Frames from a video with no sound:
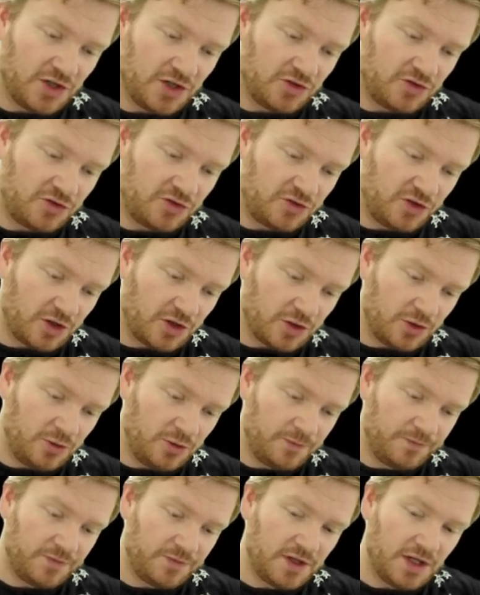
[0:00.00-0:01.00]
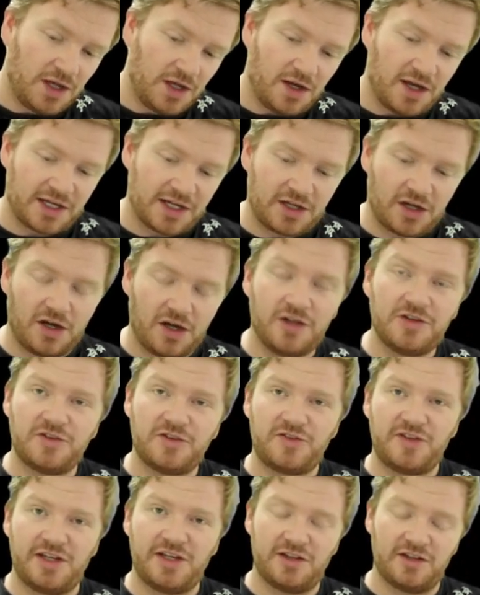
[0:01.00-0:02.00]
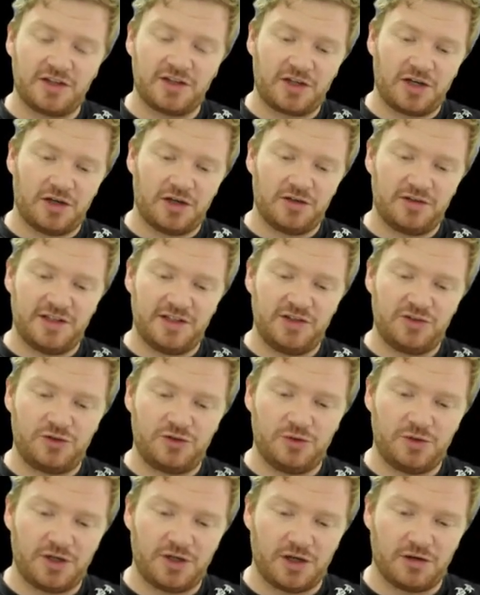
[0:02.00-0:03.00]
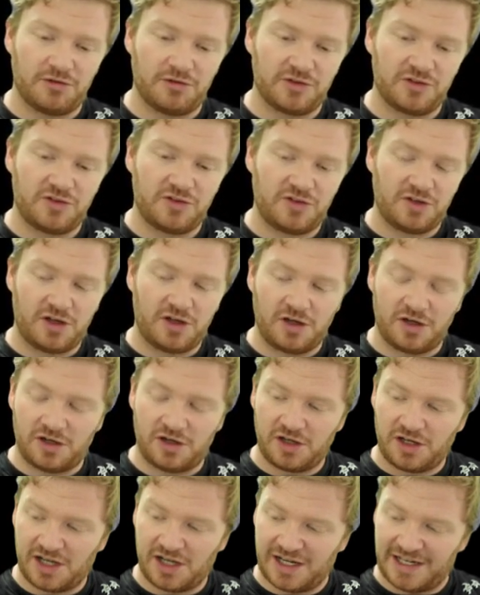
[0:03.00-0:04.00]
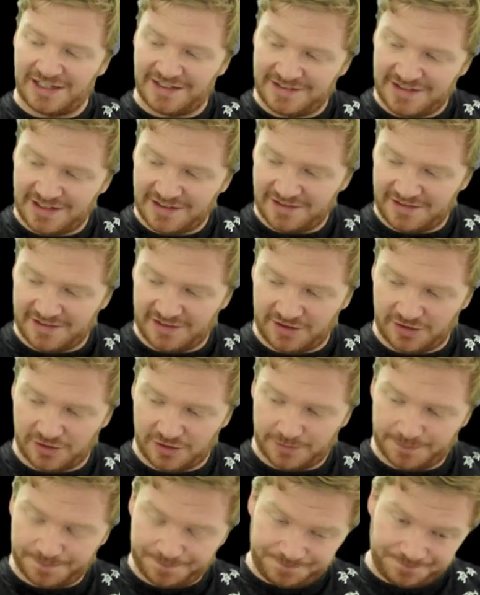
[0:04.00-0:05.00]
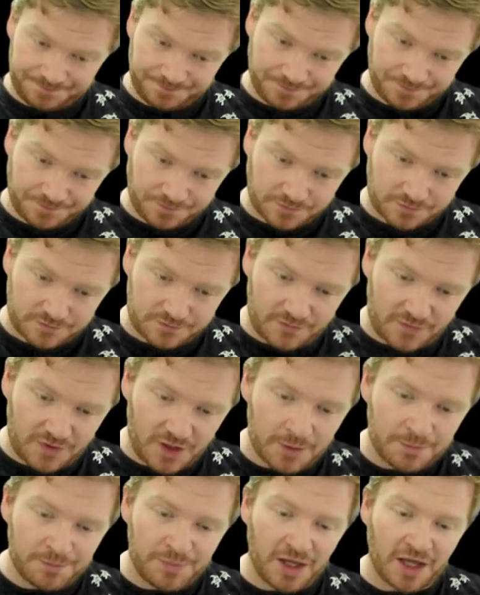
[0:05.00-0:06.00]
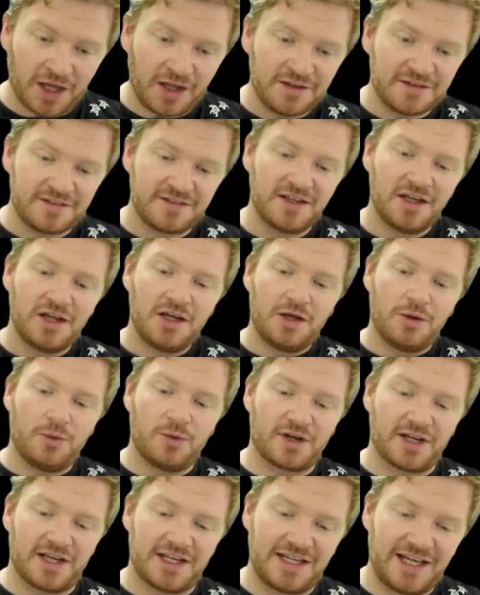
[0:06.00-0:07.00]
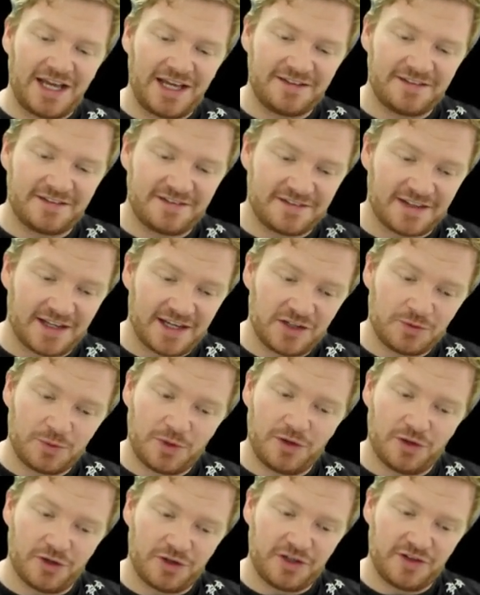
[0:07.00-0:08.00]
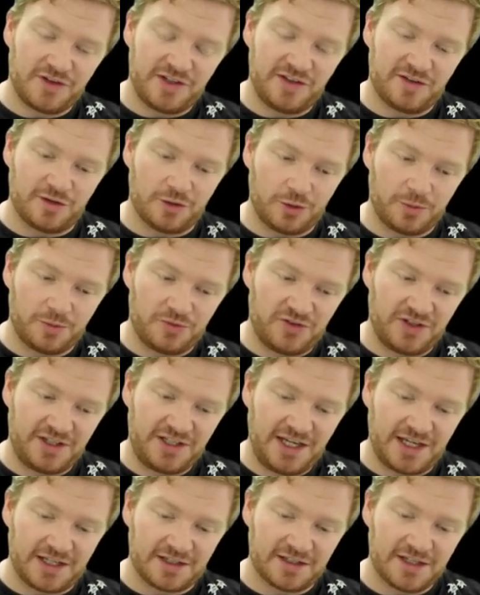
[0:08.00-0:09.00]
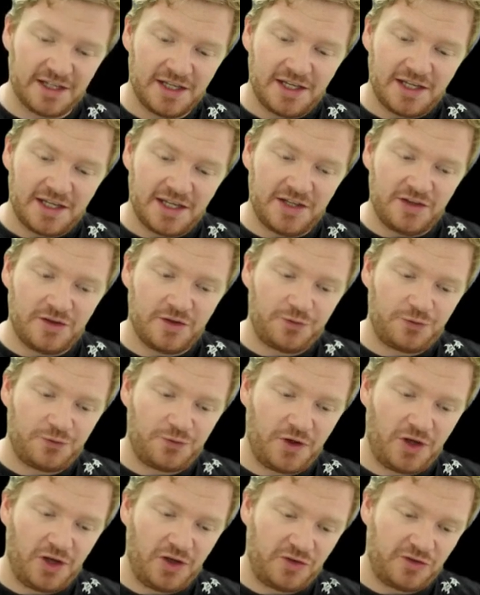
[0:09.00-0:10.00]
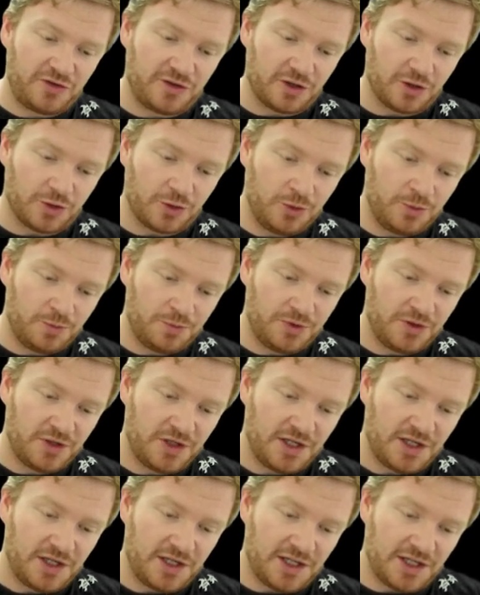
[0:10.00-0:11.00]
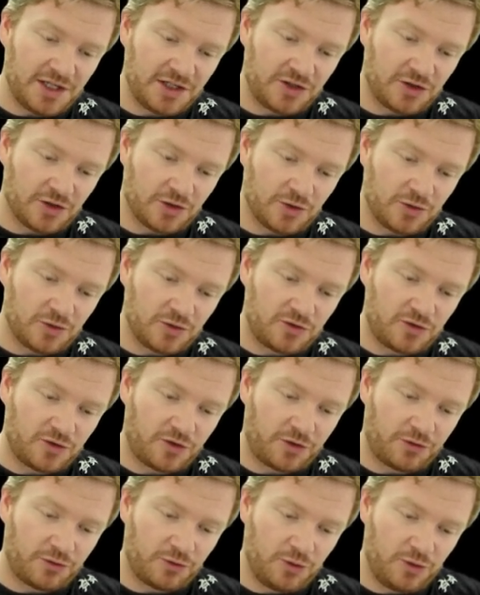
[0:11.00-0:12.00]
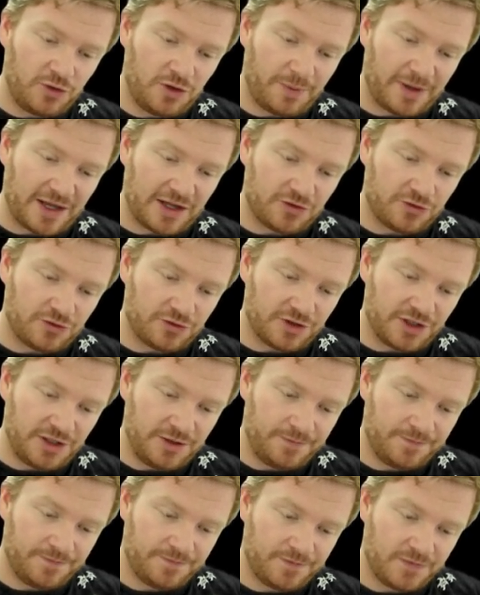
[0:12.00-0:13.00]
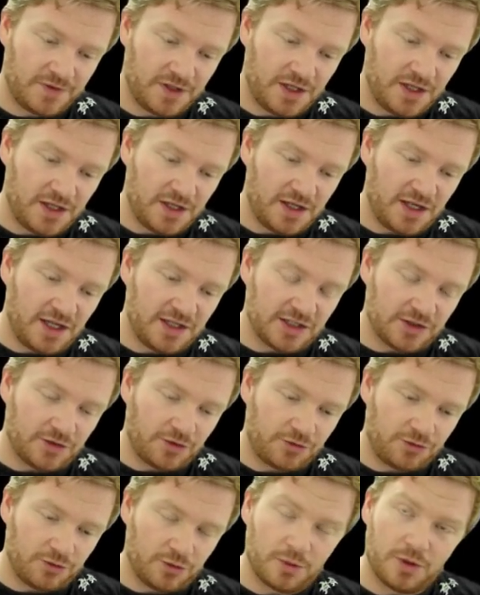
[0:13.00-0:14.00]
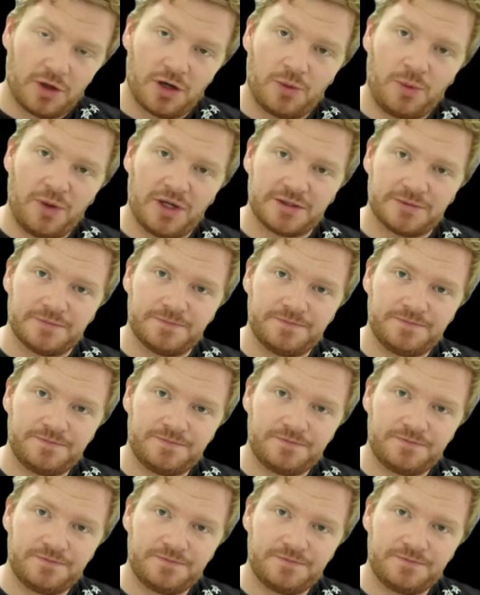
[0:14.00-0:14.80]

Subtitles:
So I can't say that these two currents are identical. But what I can say is, well, look at these loops again. In the first loop, it goes through the battery and then through R1.